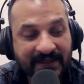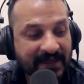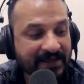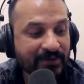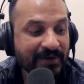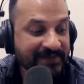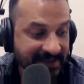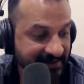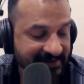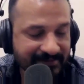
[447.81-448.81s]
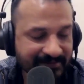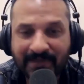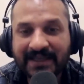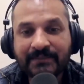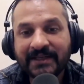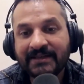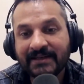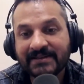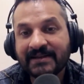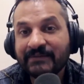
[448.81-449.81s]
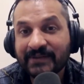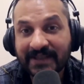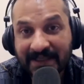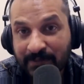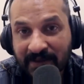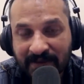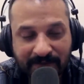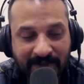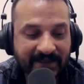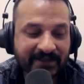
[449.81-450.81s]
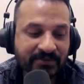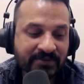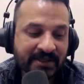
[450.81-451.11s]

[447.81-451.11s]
And I know I've said this many, many times, and I will keep reminding you